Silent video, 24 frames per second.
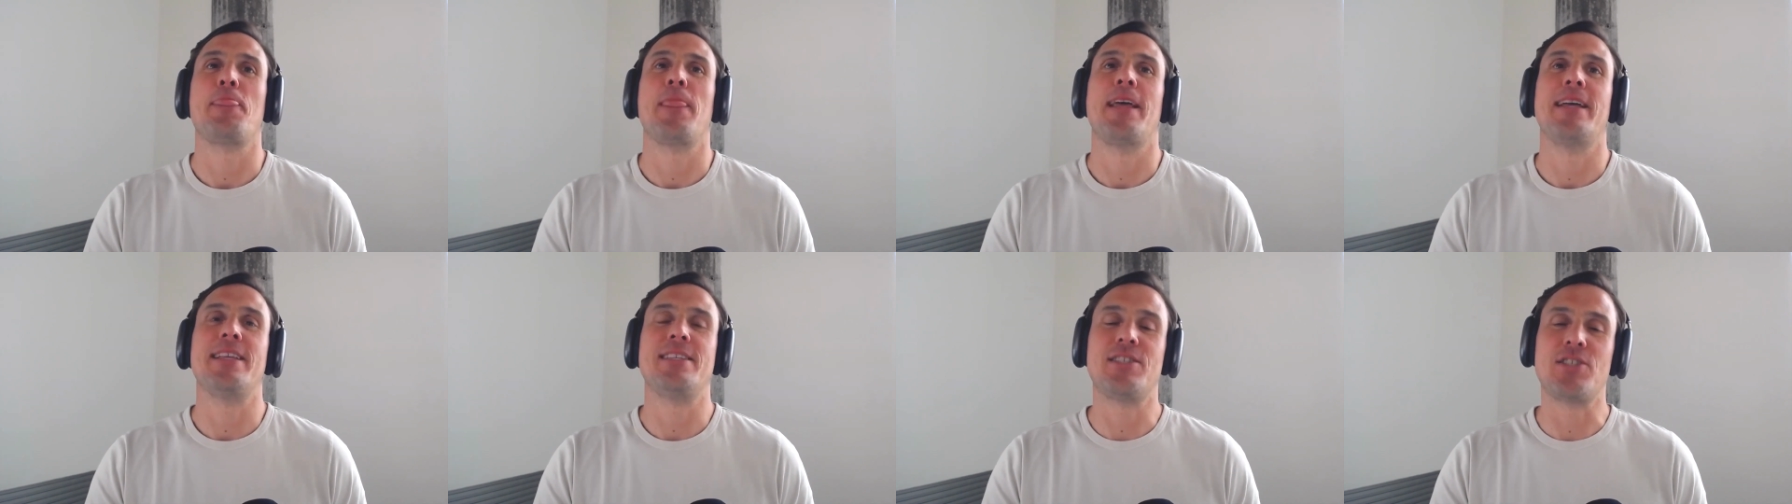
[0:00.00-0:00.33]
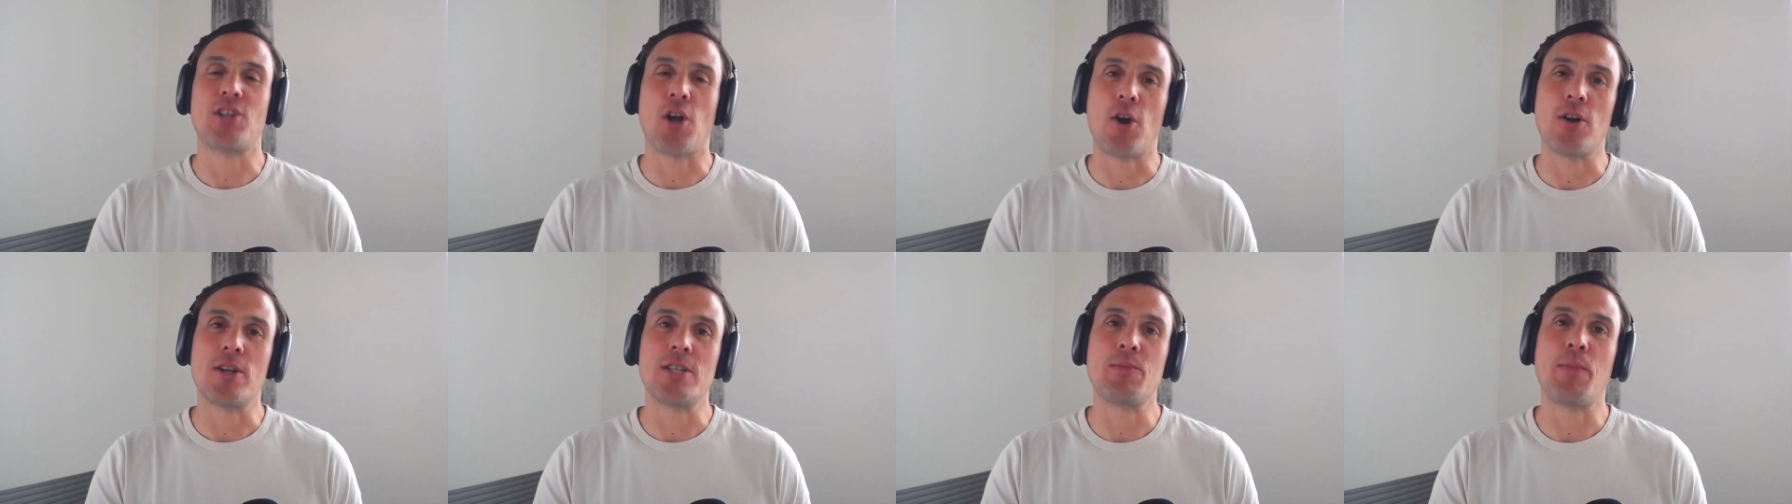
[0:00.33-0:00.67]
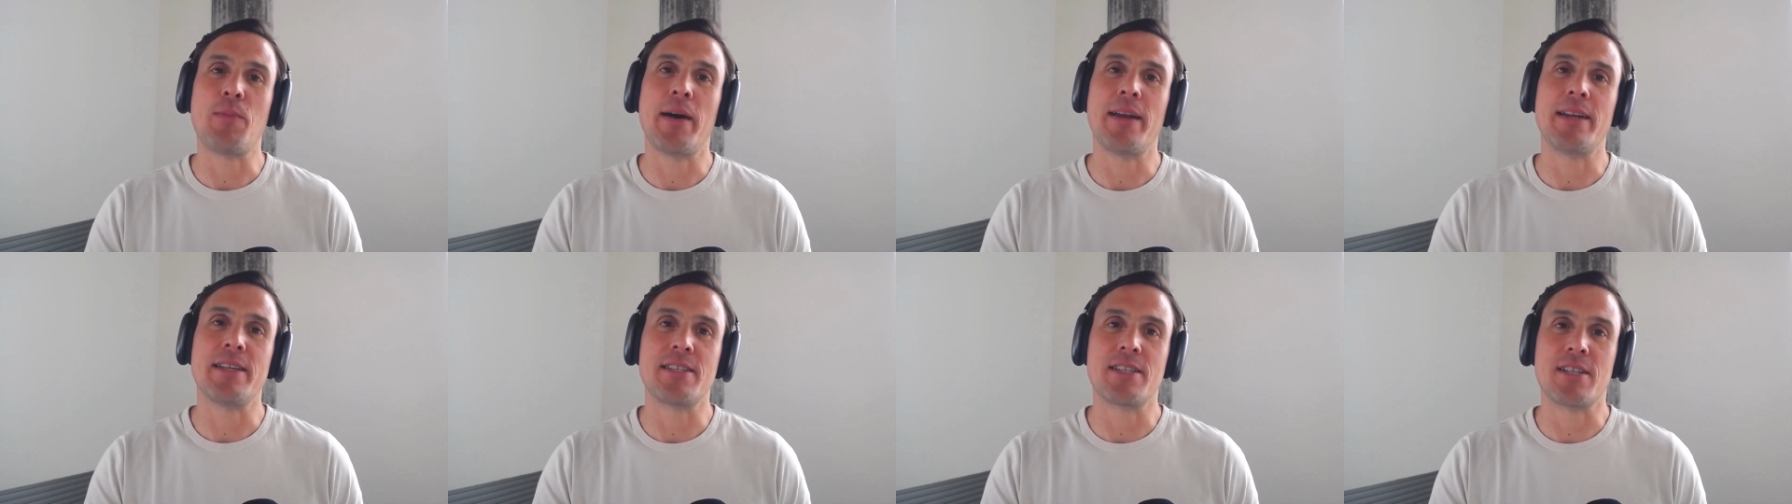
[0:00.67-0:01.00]
It starts
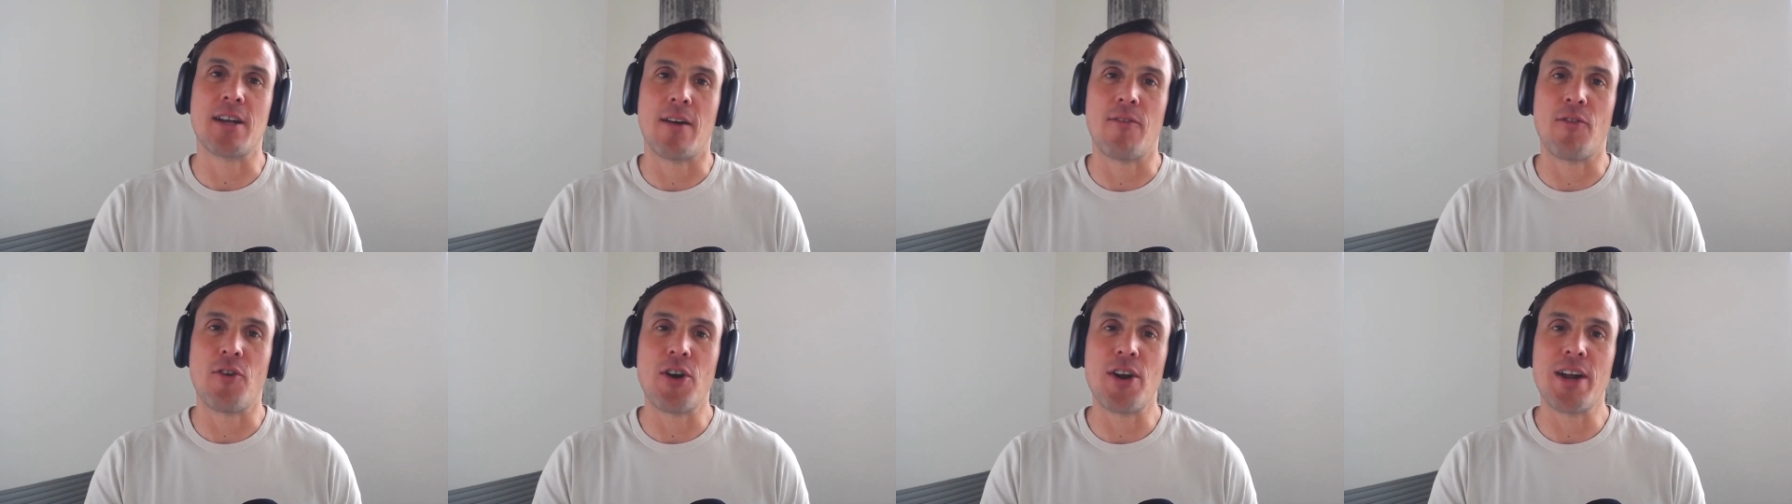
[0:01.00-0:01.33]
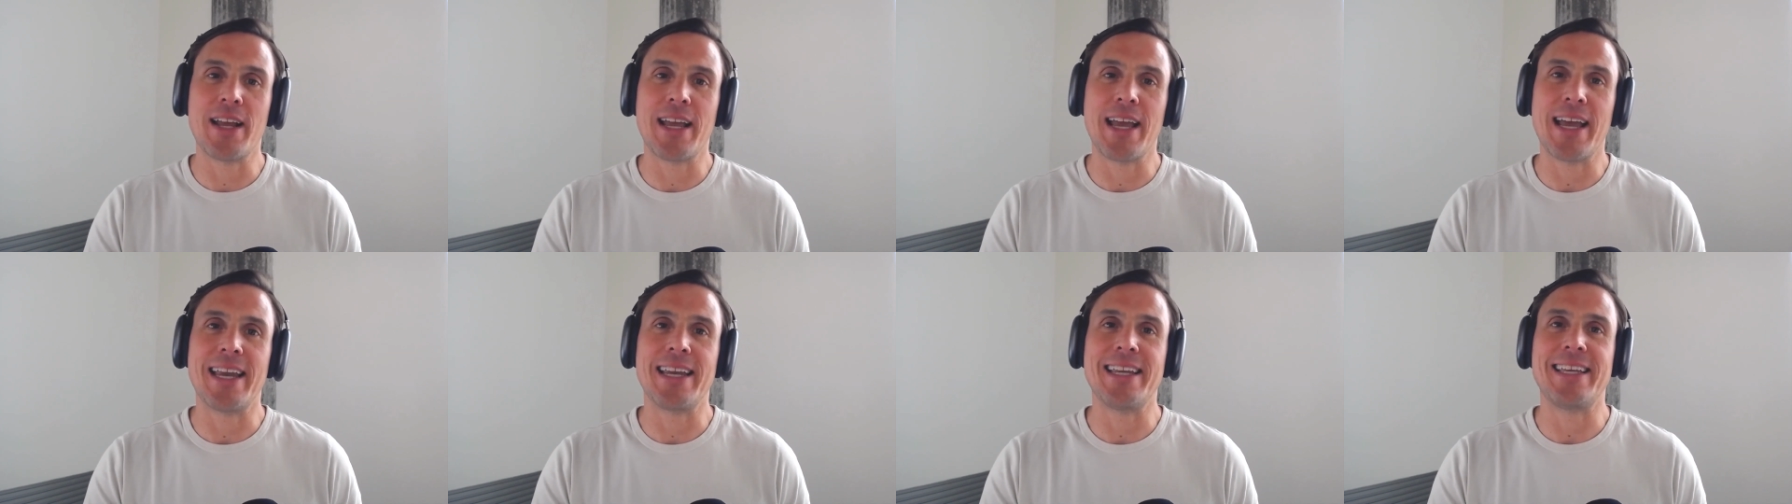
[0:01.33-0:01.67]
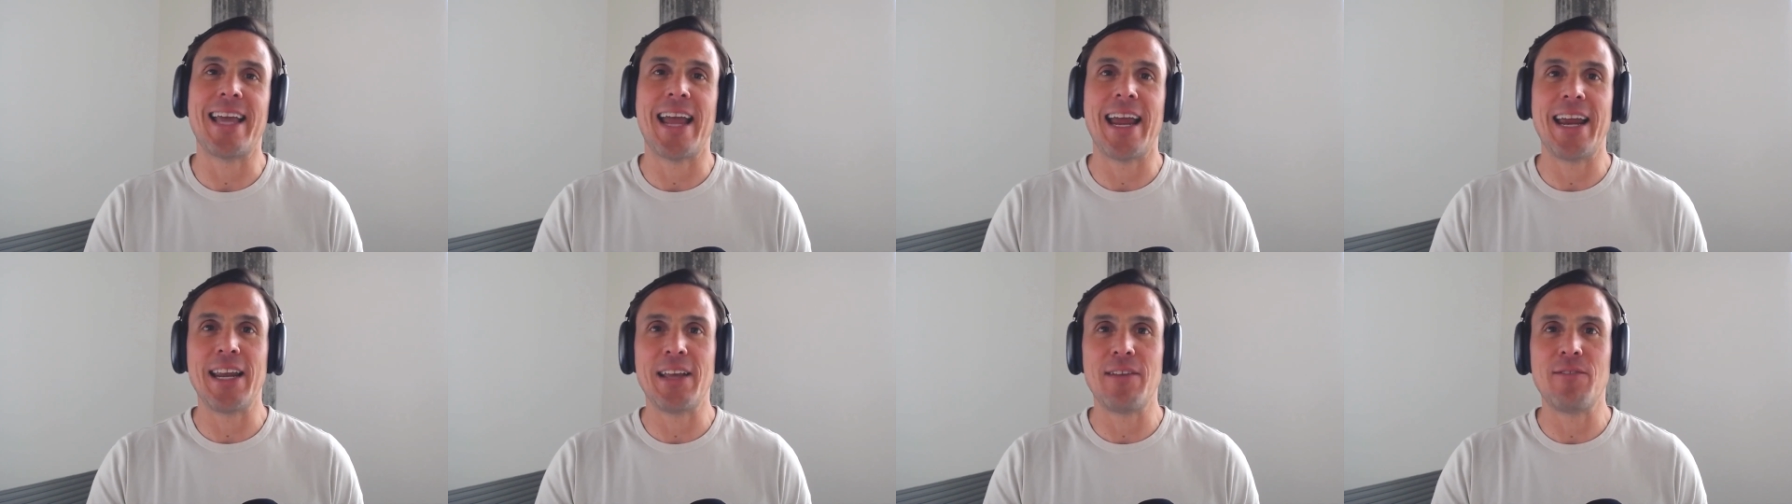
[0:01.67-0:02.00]
by discovering and
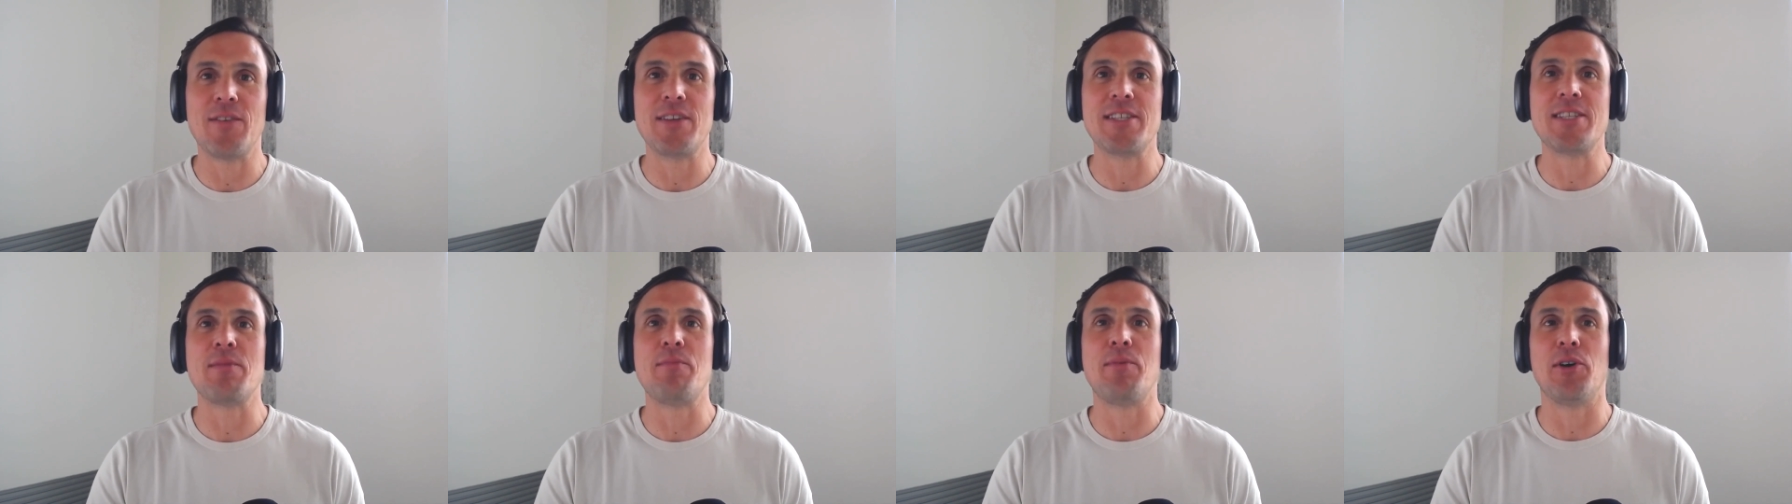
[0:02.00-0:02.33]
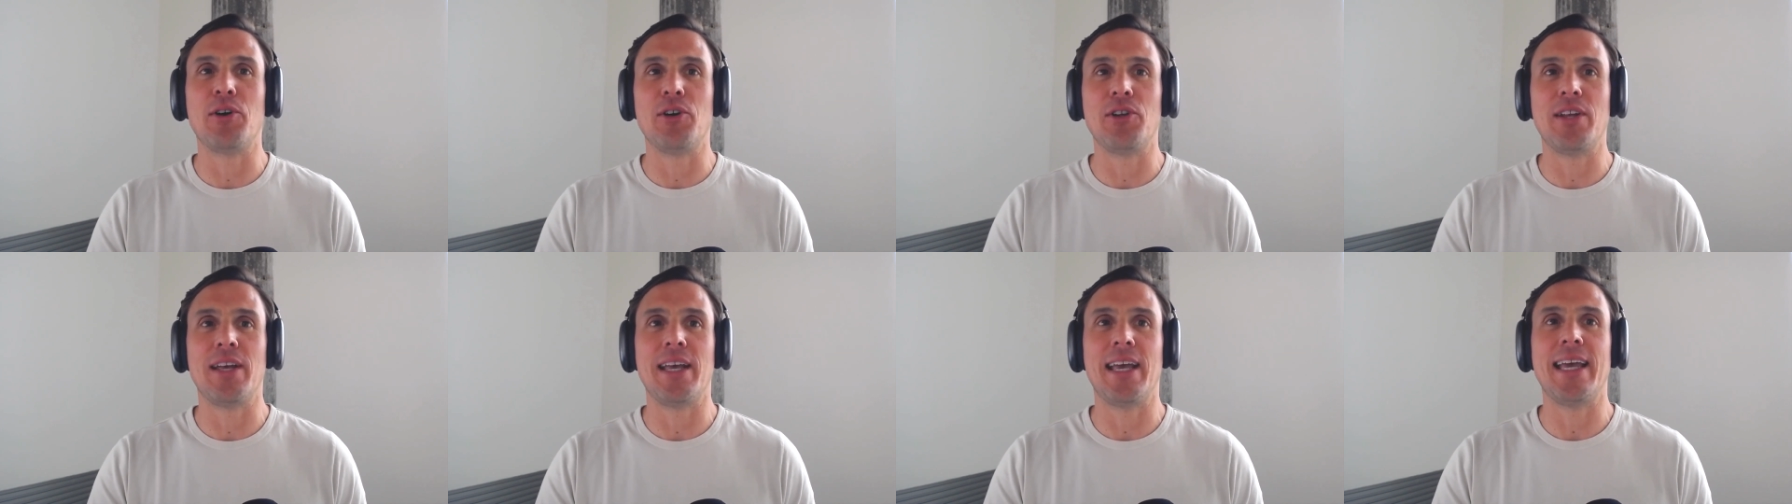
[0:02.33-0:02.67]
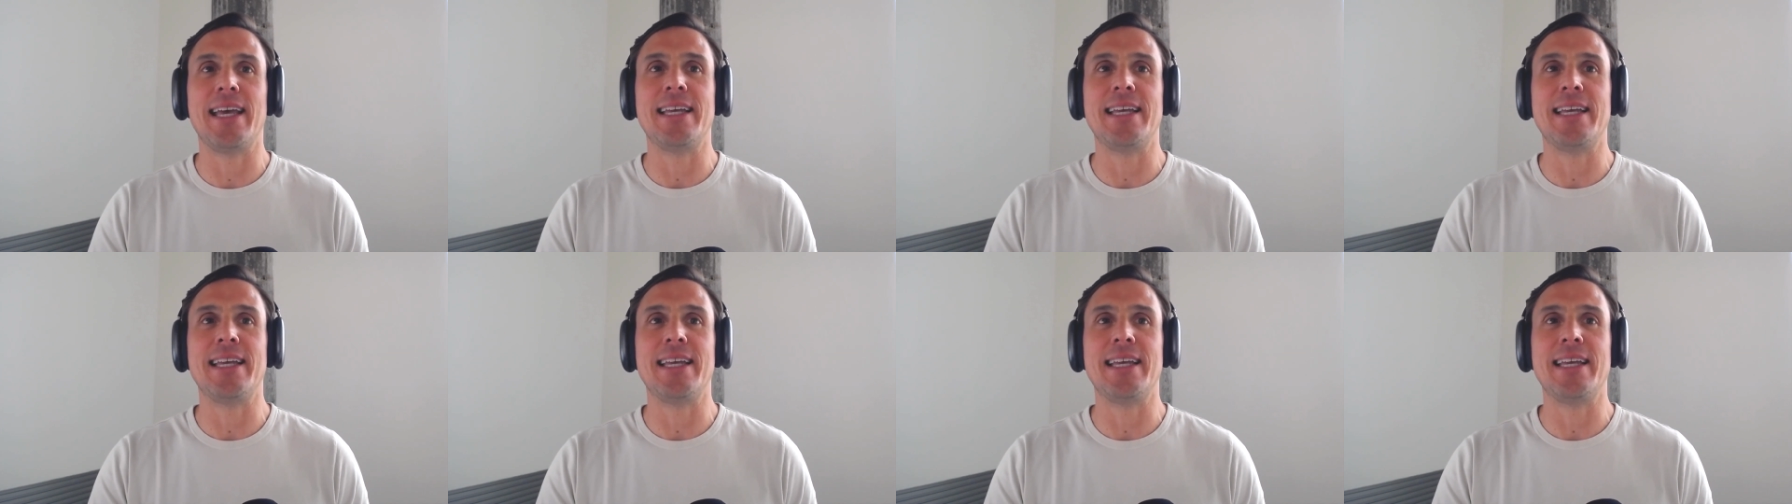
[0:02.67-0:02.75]
gaining visibility